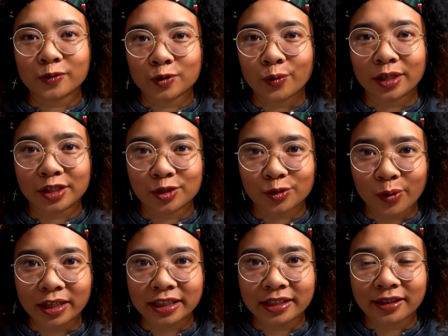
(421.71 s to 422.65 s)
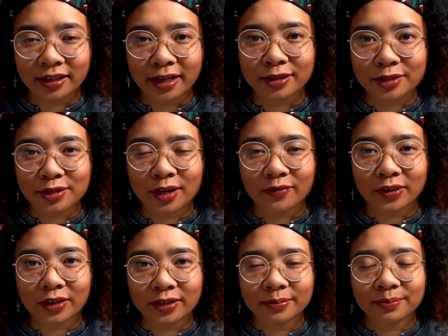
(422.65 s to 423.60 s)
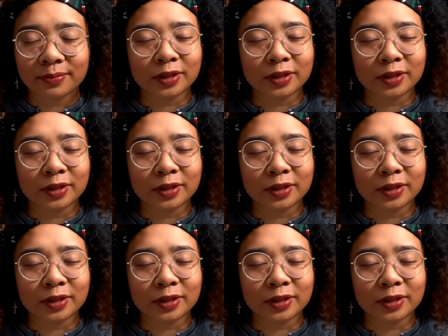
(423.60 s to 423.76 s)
2020 that I discovered.